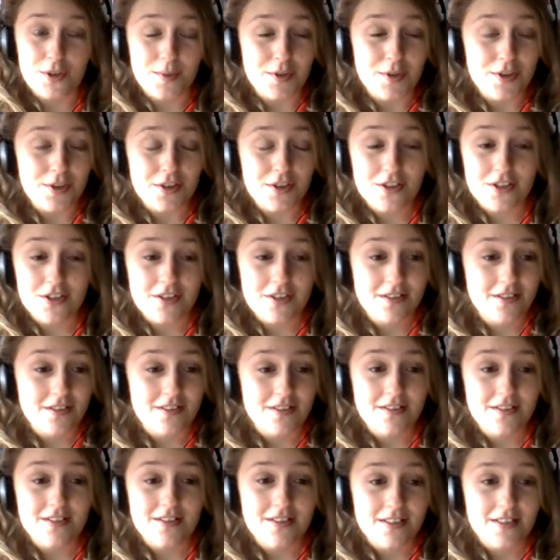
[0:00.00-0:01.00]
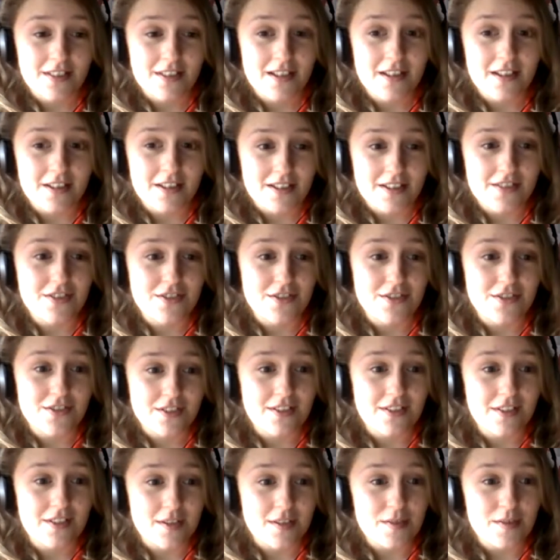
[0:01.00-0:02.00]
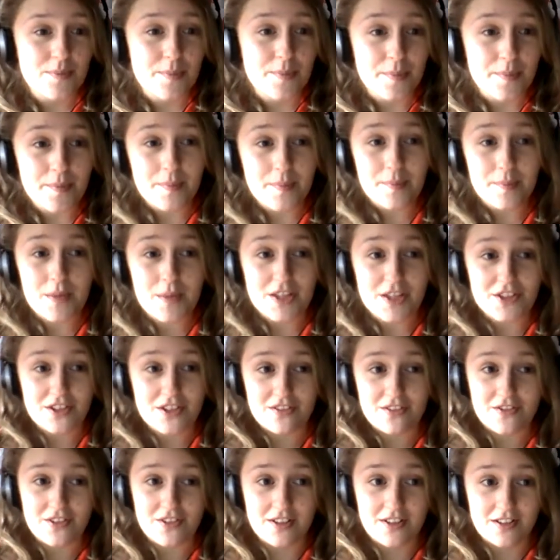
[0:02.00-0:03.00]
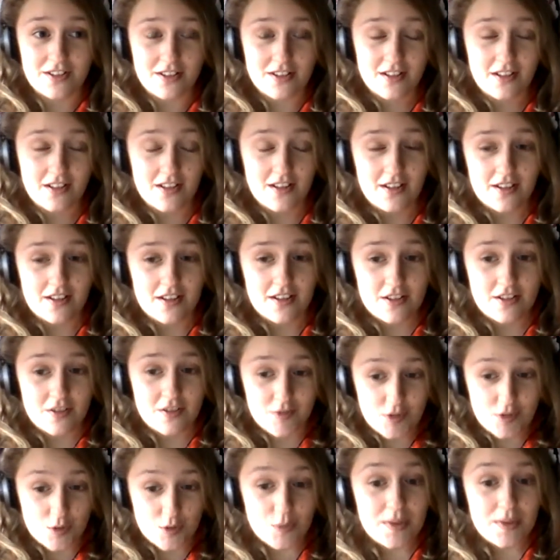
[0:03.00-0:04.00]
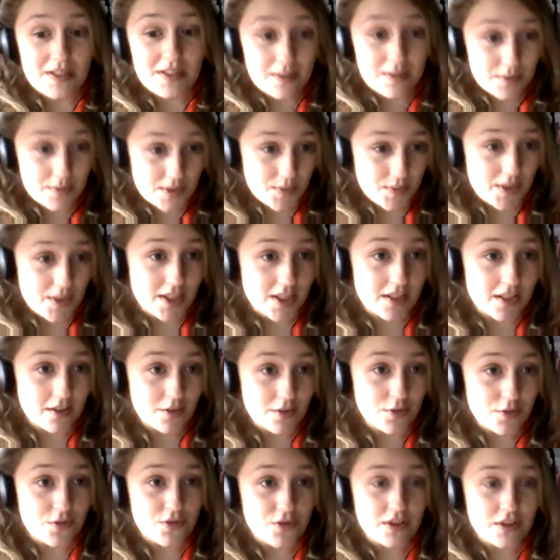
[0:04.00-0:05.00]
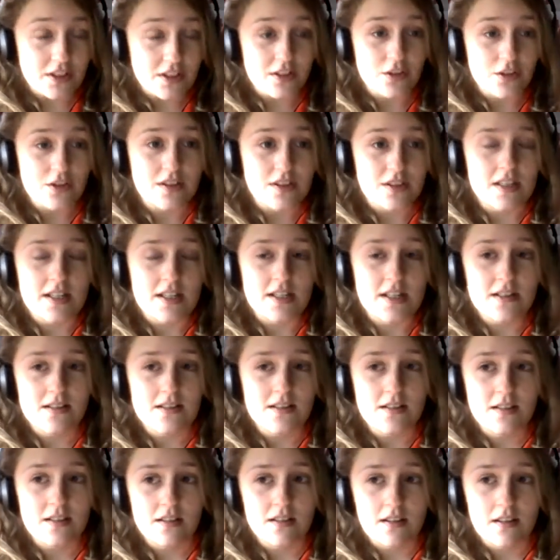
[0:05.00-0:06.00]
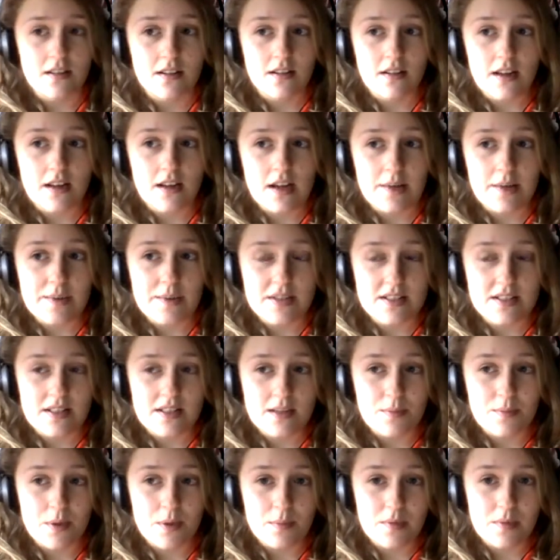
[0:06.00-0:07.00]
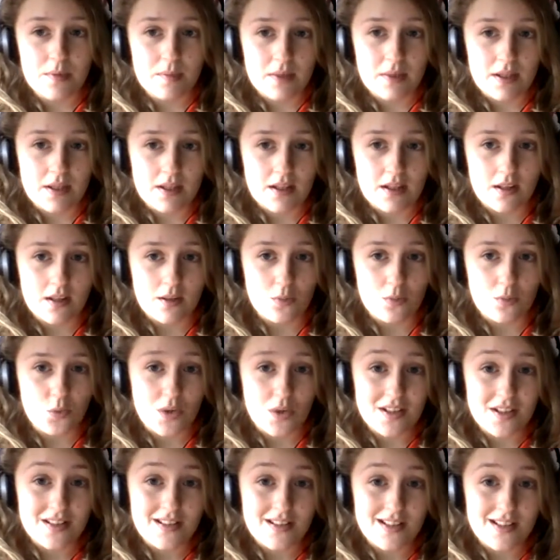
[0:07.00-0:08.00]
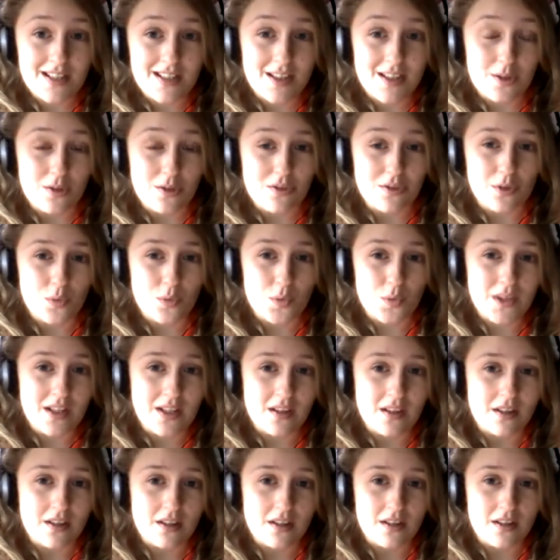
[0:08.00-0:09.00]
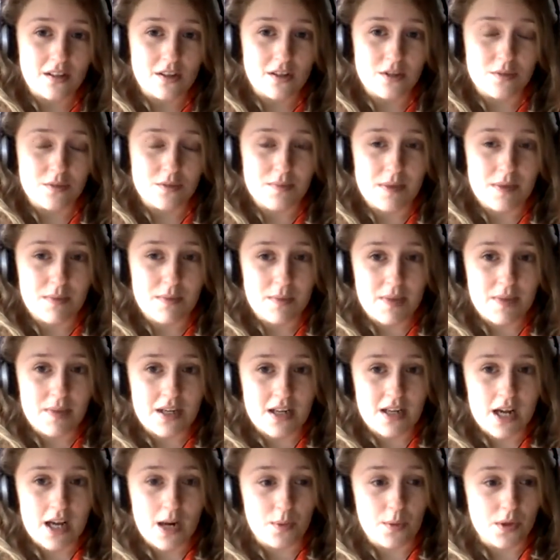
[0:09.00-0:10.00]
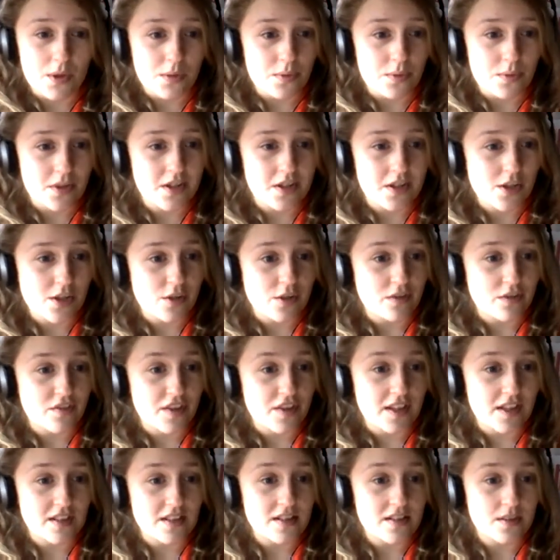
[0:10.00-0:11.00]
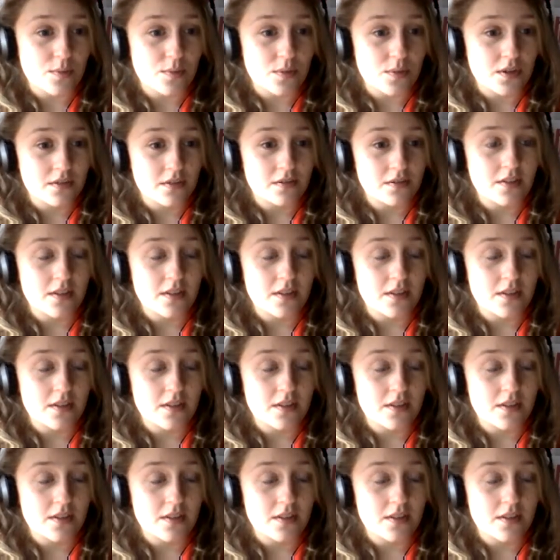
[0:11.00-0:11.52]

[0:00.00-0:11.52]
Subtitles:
booked. It's much different. So when I was working those really long days, I would say probably one day out of the week, there'd maybe be an hour where they couldn't find someone.